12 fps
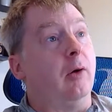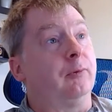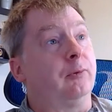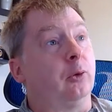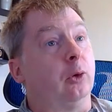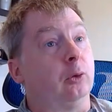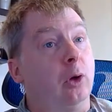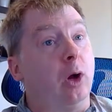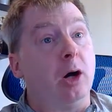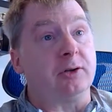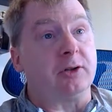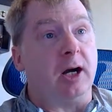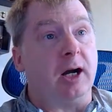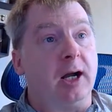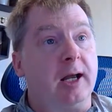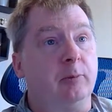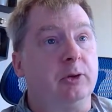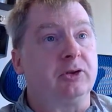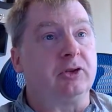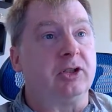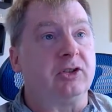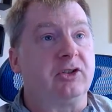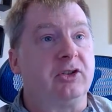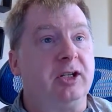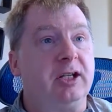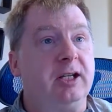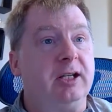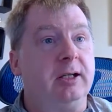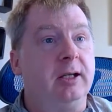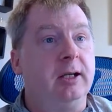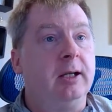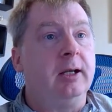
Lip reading: for a long time, which is the